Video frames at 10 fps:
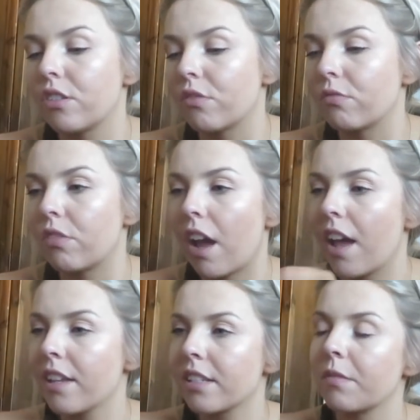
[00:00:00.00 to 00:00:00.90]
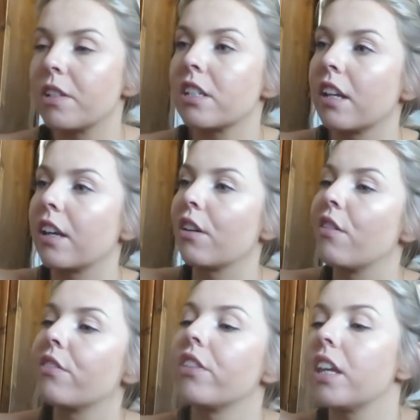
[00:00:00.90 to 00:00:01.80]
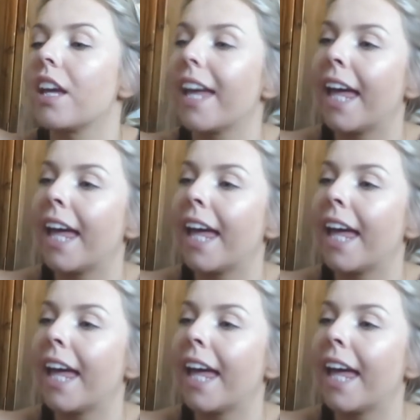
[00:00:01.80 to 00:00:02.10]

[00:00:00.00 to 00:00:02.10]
dress. Let me just take it off the